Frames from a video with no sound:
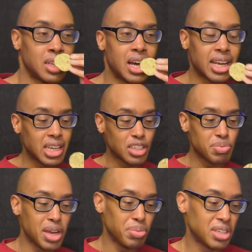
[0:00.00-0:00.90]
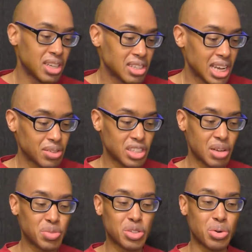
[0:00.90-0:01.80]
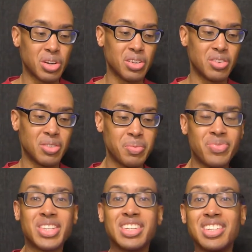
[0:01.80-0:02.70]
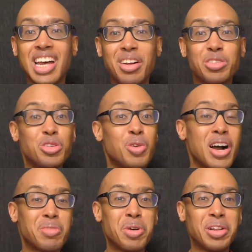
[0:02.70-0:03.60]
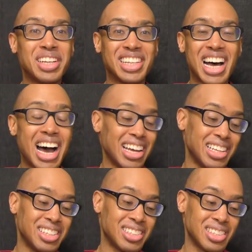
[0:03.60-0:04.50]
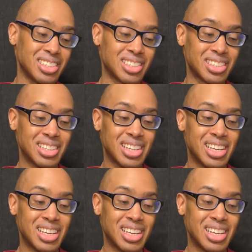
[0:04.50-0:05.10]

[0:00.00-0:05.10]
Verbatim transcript: I guess maybe it does have some sort of, since I don't do guacamole a lot, it's just,